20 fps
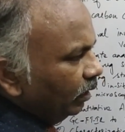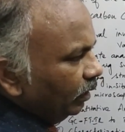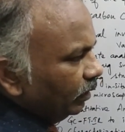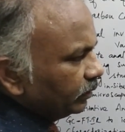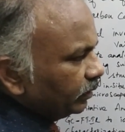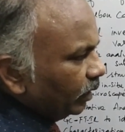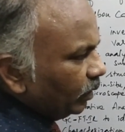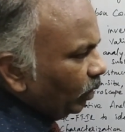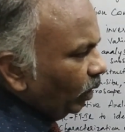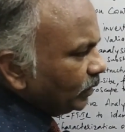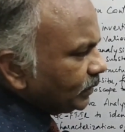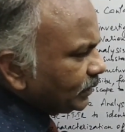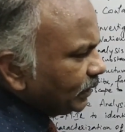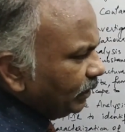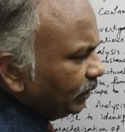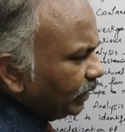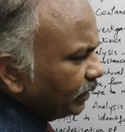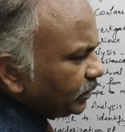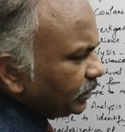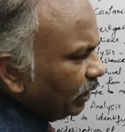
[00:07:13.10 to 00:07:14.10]
The
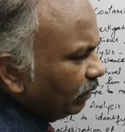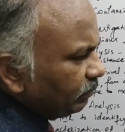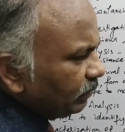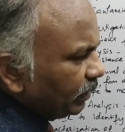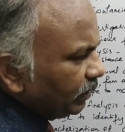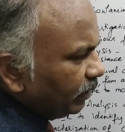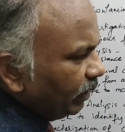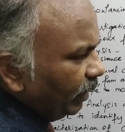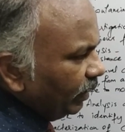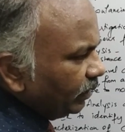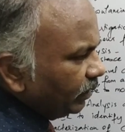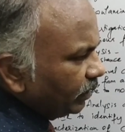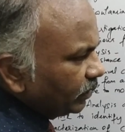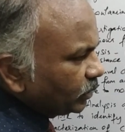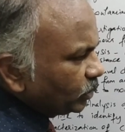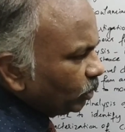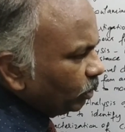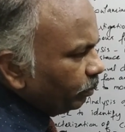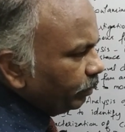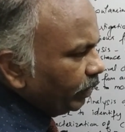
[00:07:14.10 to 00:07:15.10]
concentration of the
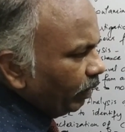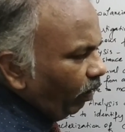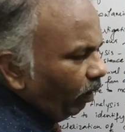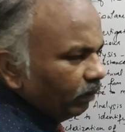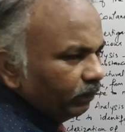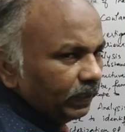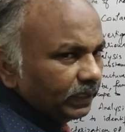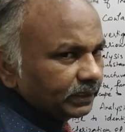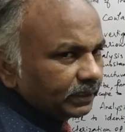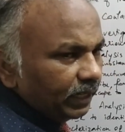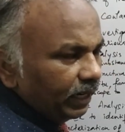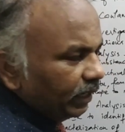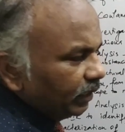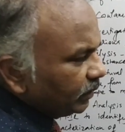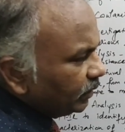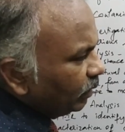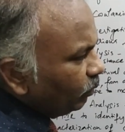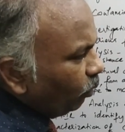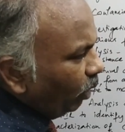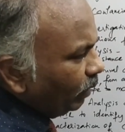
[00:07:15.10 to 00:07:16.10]
drug should be always
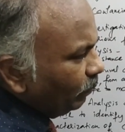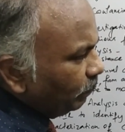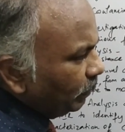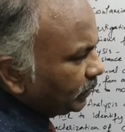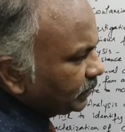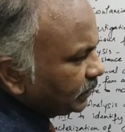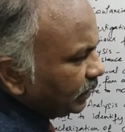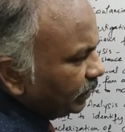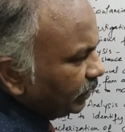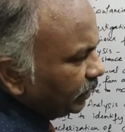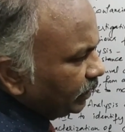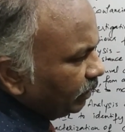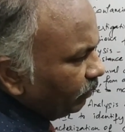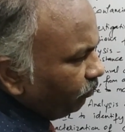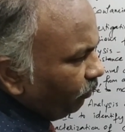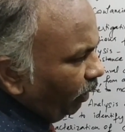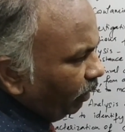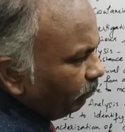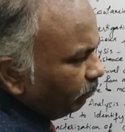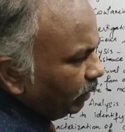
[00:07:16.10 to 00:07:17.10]
greater than 1% in the
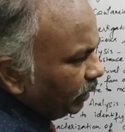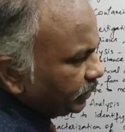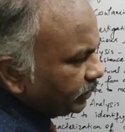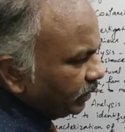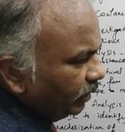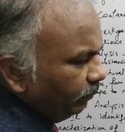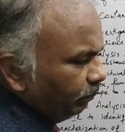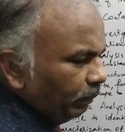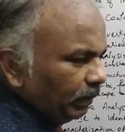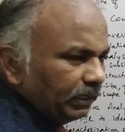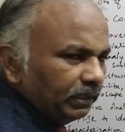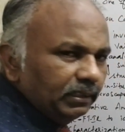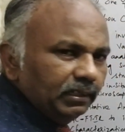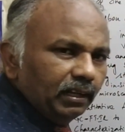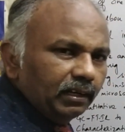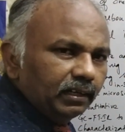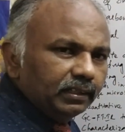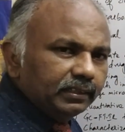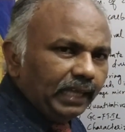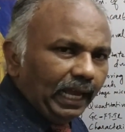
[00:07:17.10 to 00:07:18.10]
formulation,
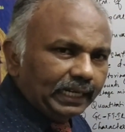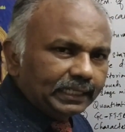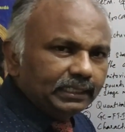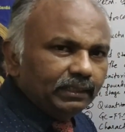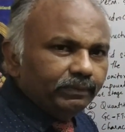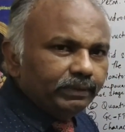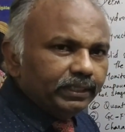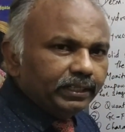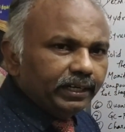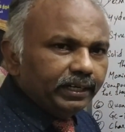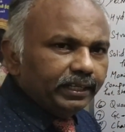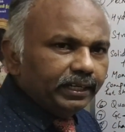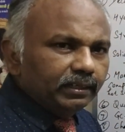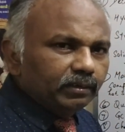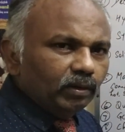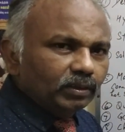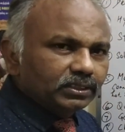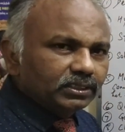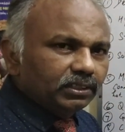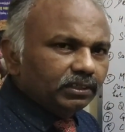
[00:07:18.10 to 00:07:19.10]
particularly the active
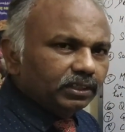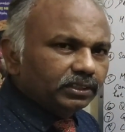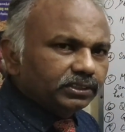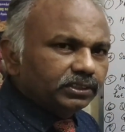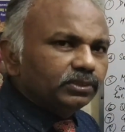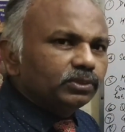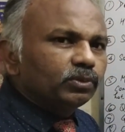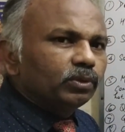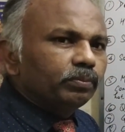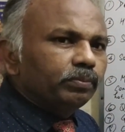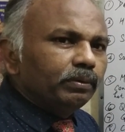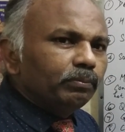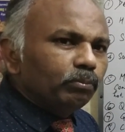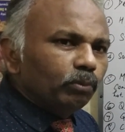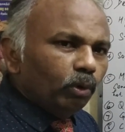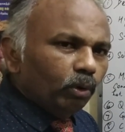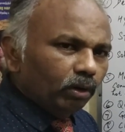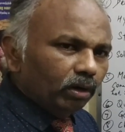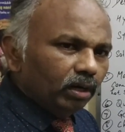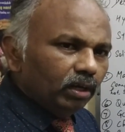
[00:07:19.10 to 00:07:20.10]
ingredient concentration should be
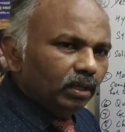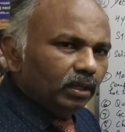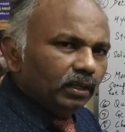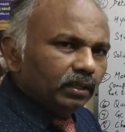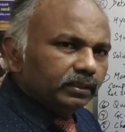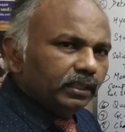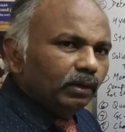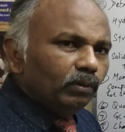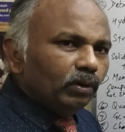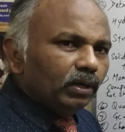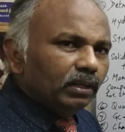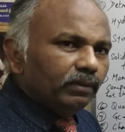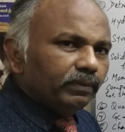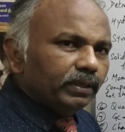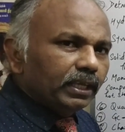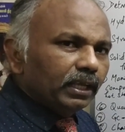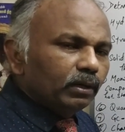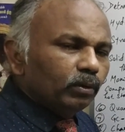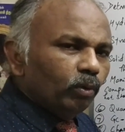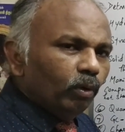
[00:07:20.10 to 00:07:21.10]
more. Then only
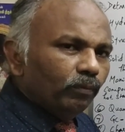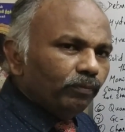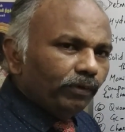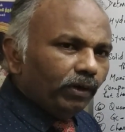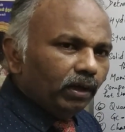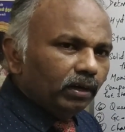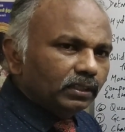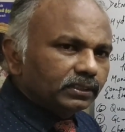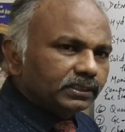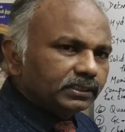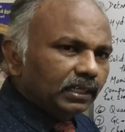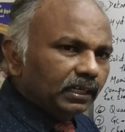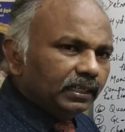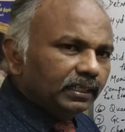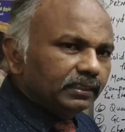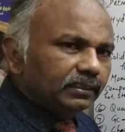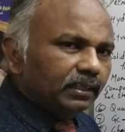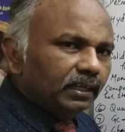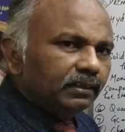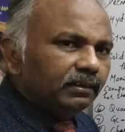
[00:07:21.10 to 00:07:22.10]
we can go for
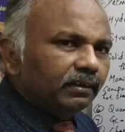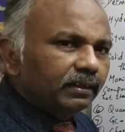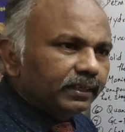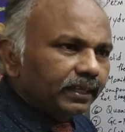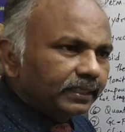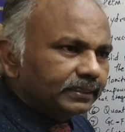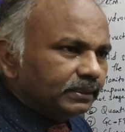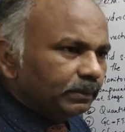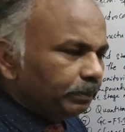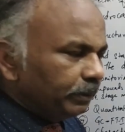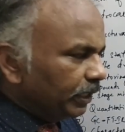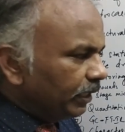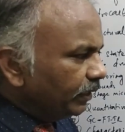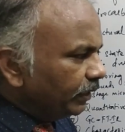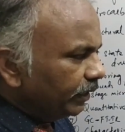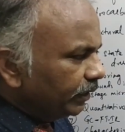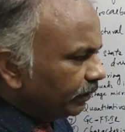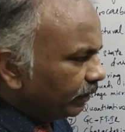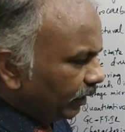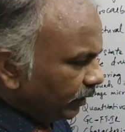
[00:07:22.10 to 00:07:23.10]
studying the drug
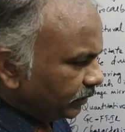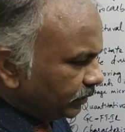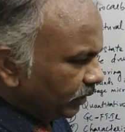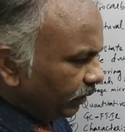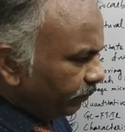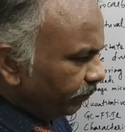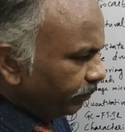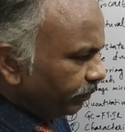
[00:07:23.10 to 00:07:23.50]
excipient interaction.